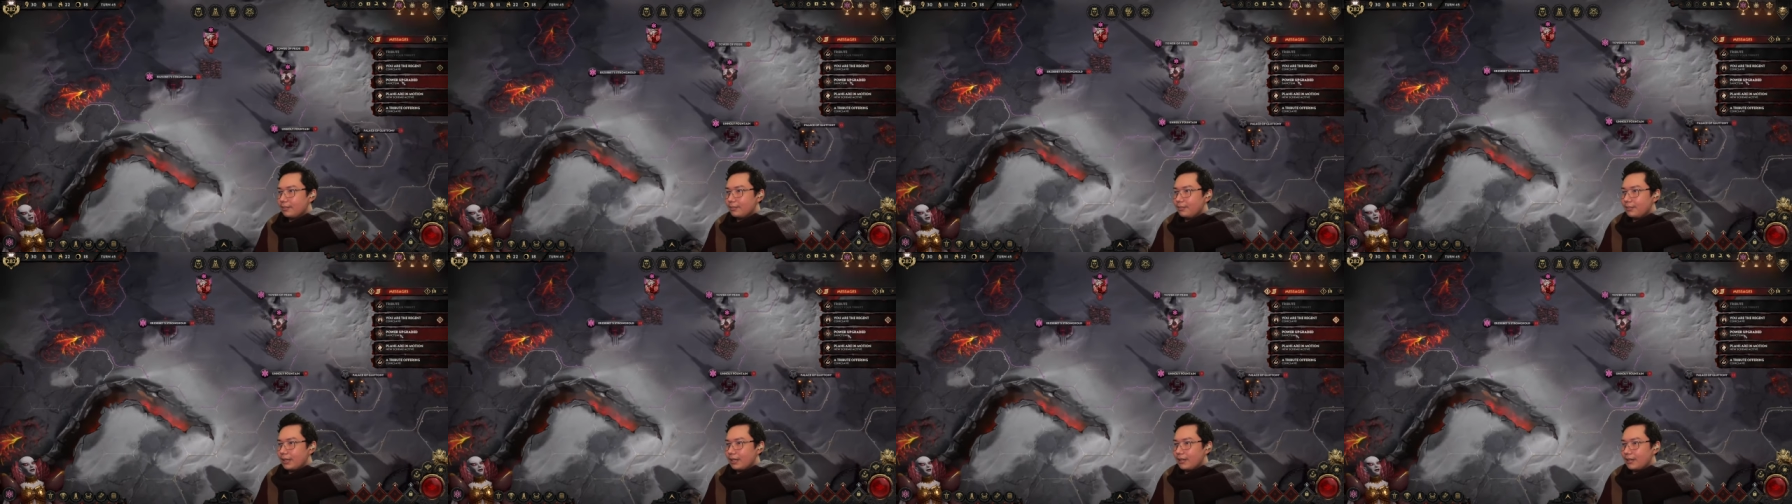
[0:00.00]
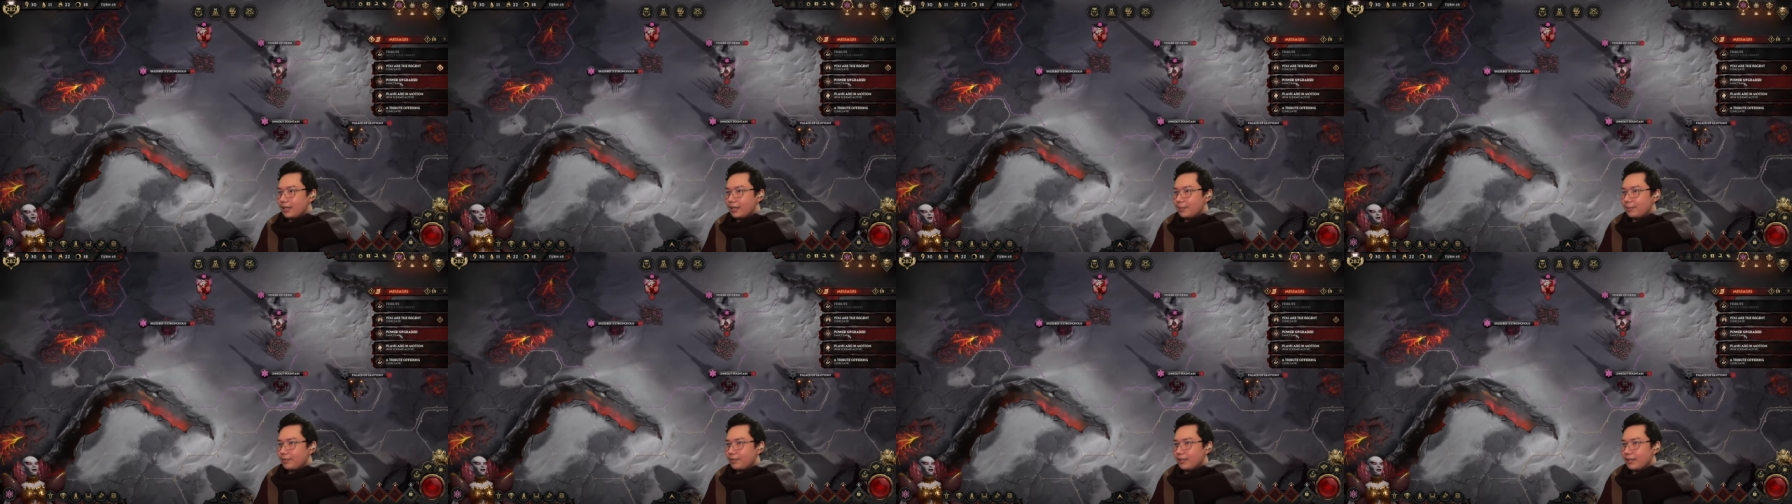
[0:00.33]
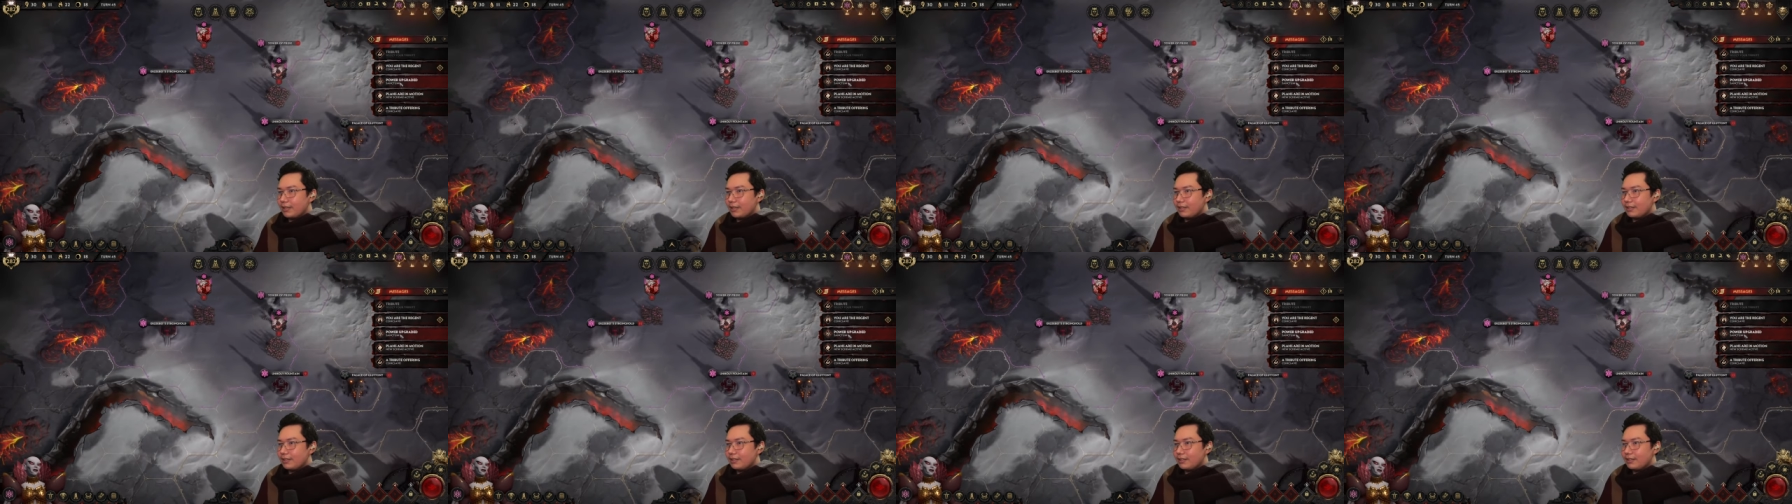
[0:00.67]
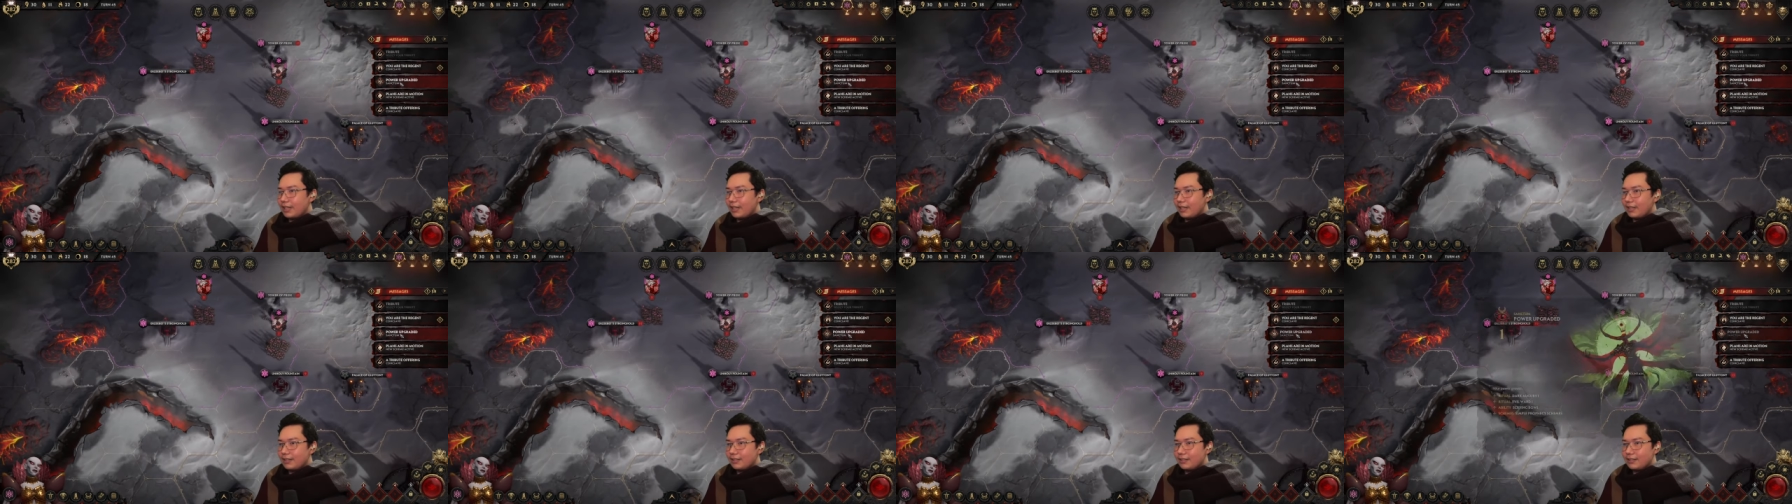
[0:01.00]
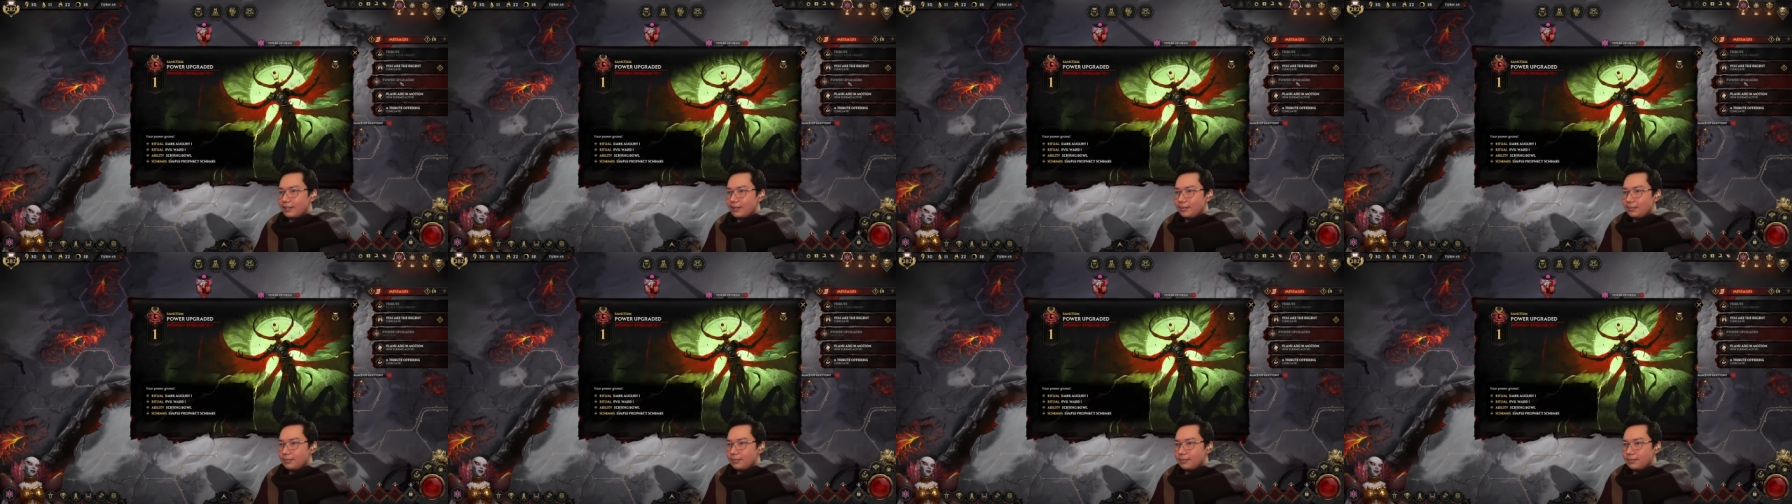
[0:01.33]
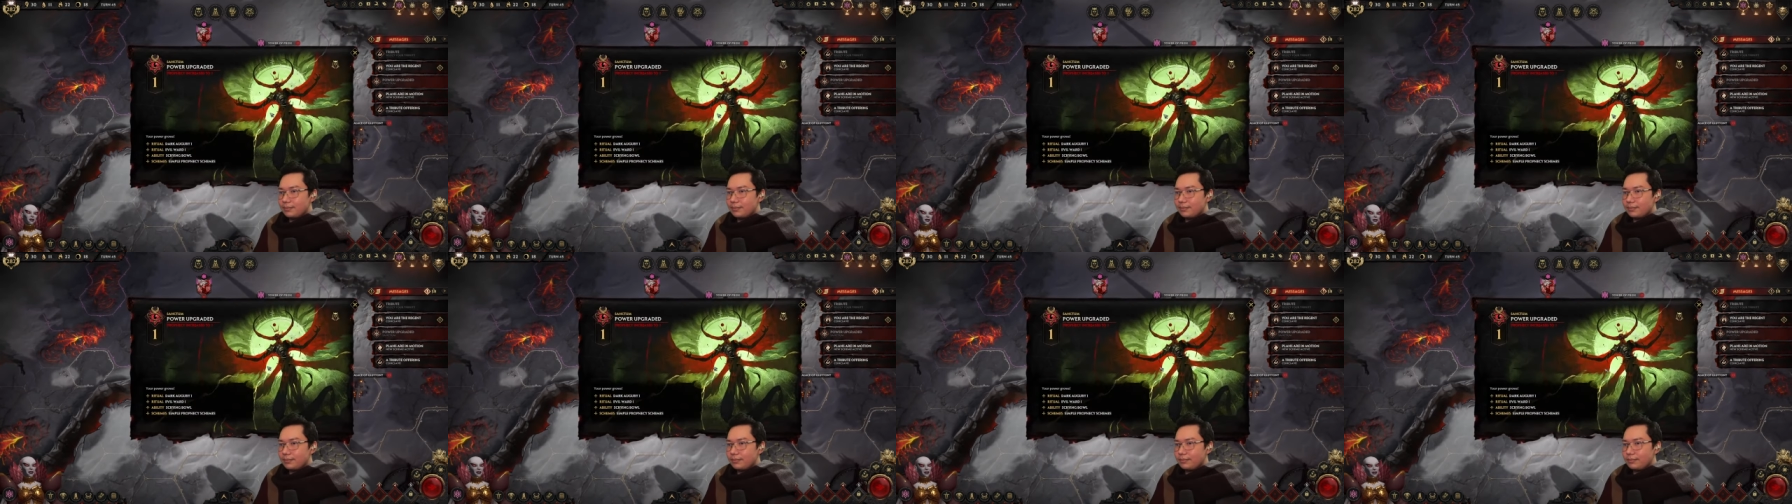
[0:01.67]
Power upgraded sanctum,
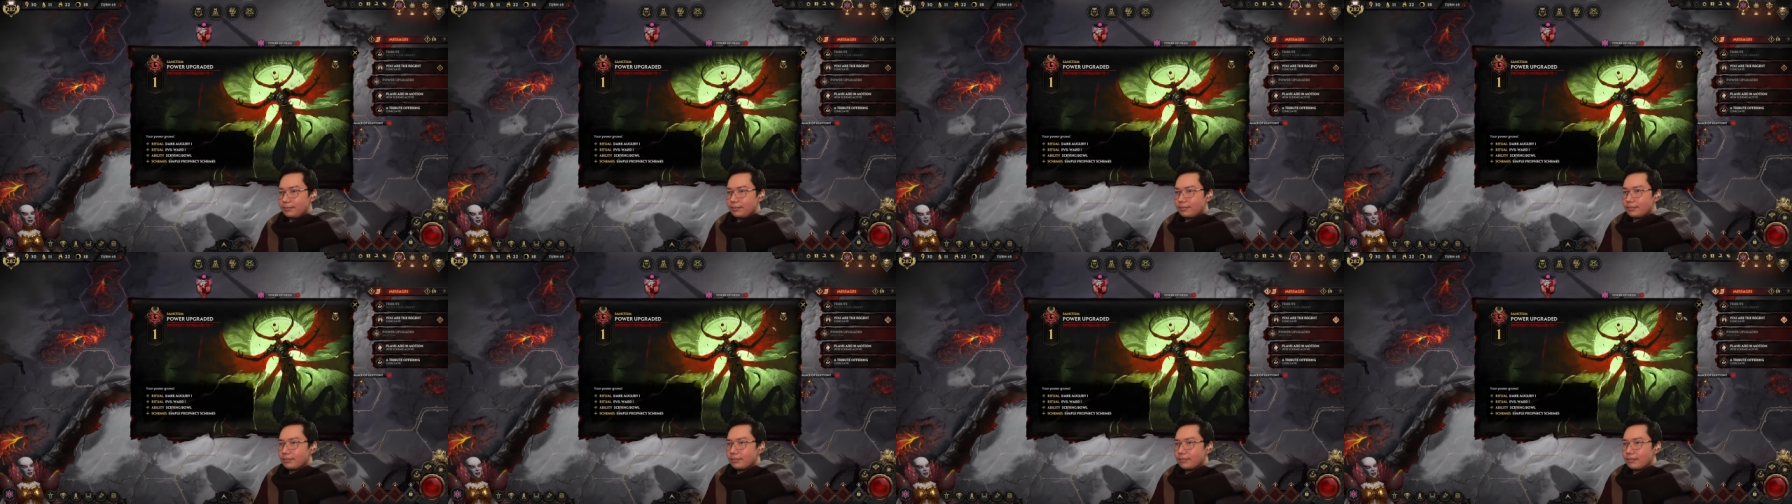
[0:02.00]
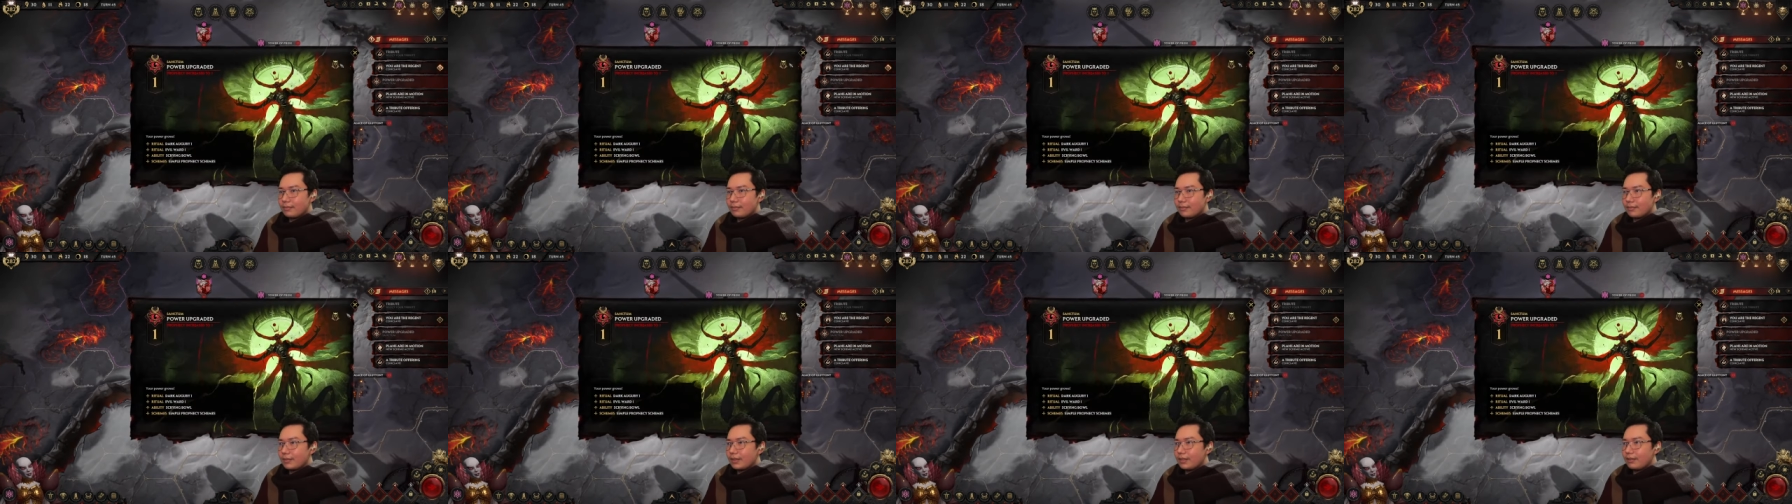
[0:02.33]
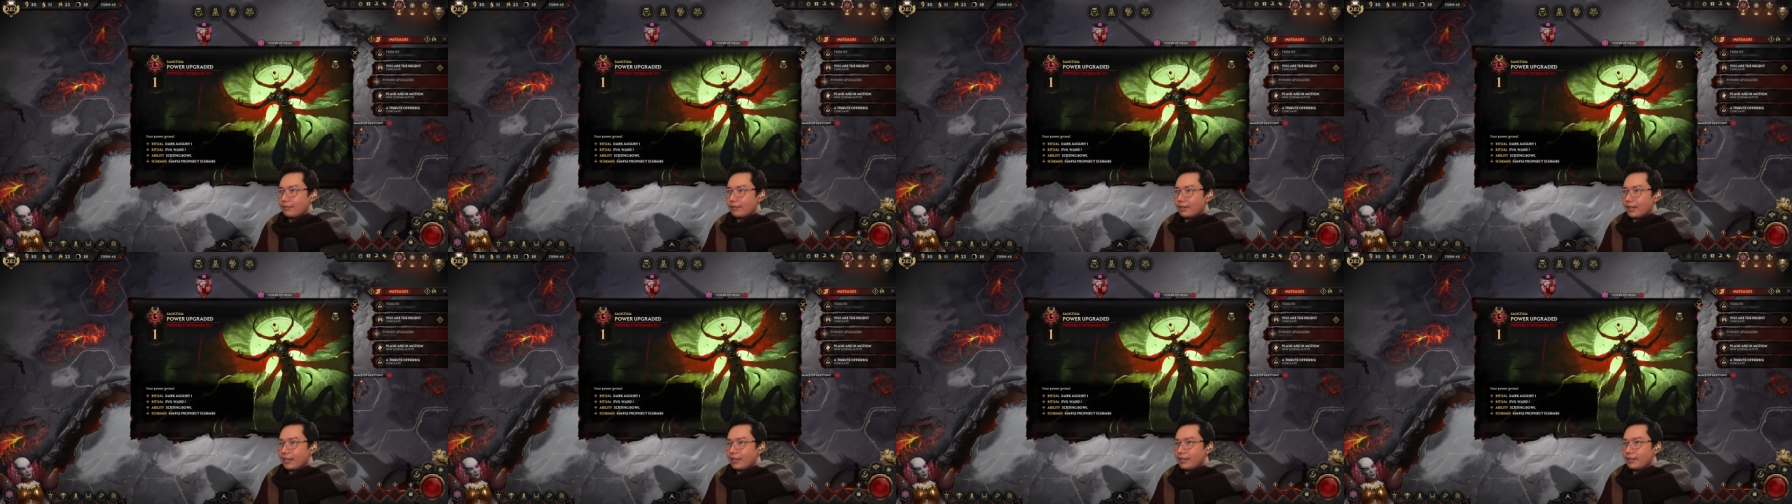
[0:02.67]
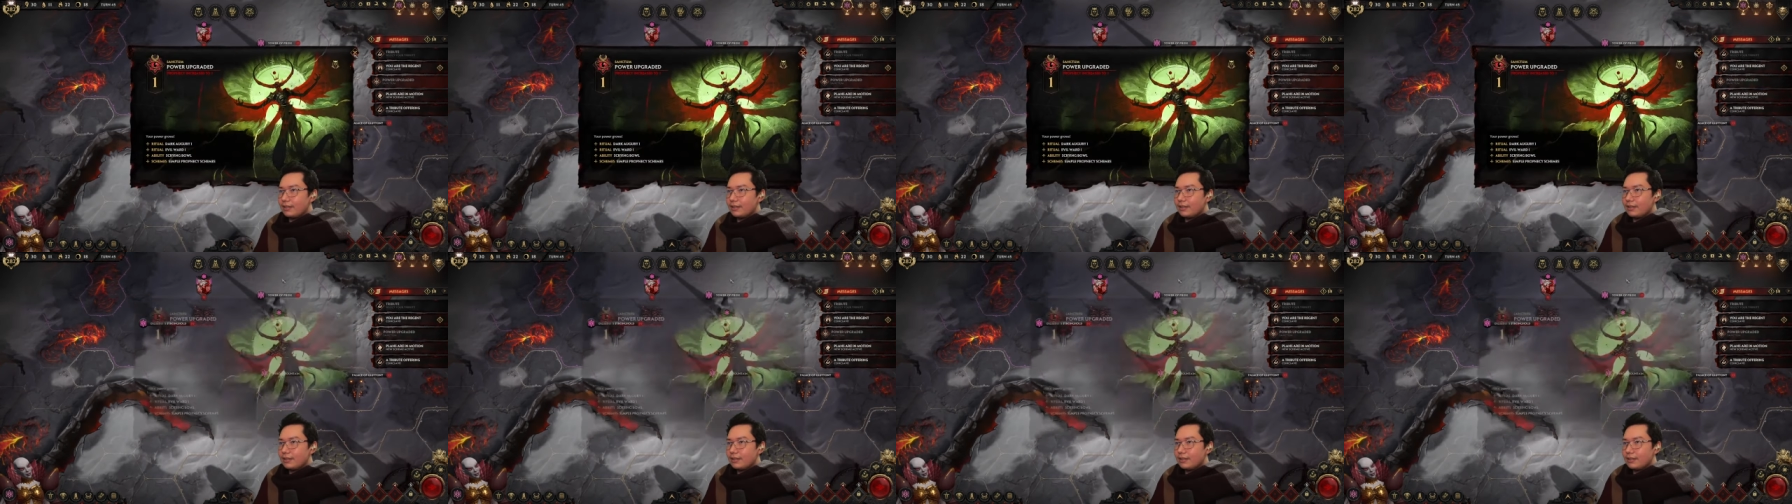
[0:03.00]
right?